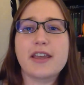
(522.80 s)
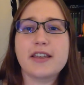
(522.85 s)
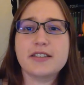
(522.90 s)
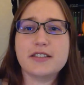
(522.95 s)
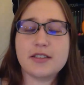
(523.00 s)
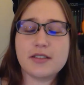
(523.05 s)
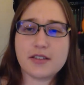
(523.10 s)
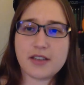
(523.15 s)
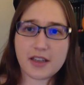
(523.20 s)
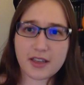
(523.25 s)
I
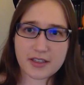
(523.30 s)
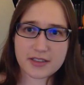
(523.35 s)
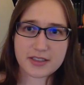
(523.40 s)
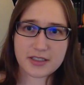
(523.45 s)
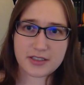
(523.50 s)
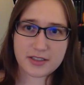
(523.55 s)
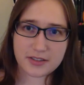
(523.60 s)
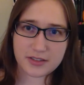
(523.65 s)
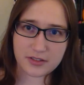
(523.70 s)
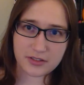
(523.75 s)
guess
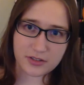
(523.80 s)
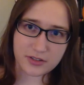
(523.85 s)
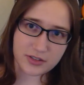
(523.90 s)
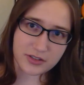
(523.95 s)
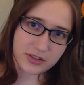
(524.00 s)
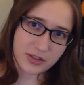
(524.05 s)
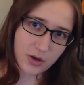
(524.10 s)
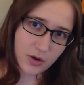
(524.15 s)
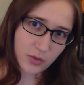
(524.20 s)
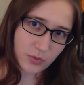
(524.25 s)
it doesn't look
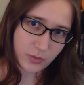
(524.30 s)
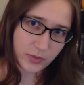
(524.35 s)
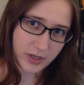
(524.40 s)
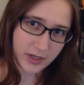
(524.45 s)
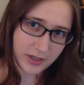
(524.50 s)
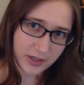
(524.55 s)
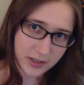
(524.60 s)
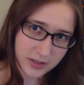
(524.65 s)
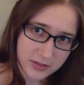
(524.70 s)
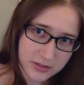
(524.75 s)
so
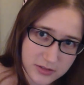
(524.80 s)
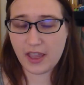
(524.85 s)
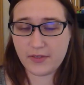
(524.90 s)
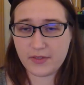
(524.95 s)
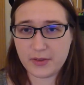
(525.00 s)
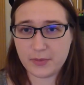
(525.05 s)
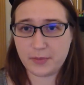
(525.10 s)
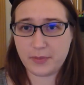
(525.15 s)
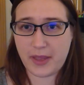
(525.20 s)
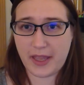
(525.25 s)
weird. I
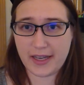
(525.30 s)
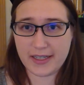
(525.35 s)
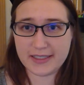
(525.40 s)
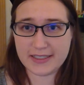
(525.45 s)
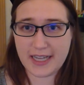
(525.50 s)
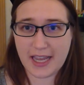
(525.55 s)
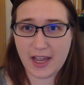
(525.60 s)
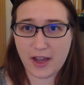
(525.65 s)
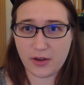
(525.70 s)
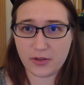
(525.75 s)
have to bend
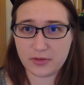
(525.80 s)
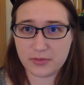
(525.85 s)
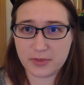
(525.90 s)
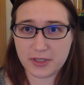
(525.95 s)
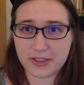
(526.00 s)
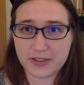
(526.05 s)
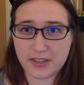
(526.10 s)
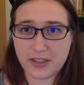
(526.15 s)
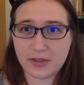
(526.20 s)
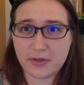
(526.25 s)
down
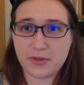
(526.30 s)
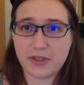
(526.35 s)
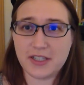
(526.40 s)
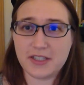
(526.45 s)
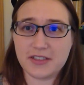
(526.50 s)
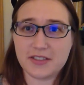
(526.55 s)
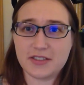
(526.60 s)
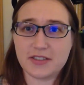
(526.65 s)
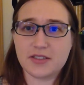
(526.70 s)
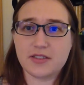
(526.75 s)
because
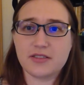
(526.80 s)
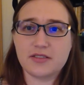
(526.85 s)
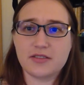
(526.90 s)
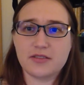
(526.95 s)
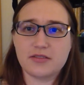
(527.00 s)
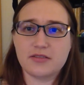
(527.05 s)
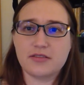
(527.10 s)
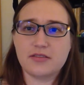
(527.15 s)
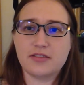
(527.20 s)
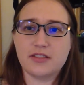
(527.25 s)
otherwise
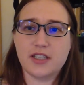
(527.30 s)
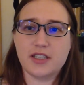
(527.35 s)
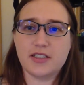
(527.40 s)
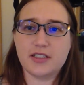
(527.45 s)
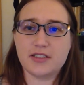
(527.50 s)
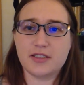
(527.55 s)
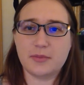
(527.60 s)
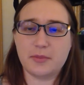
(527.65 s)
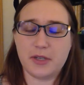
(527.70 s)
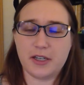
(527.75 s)
it
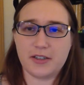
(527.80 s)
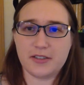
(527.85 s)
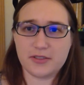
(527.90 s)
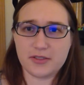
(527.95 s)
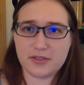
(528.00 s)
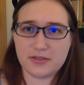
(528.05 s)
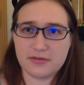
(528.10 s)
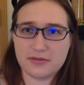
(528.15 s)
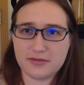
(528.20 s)
disappears.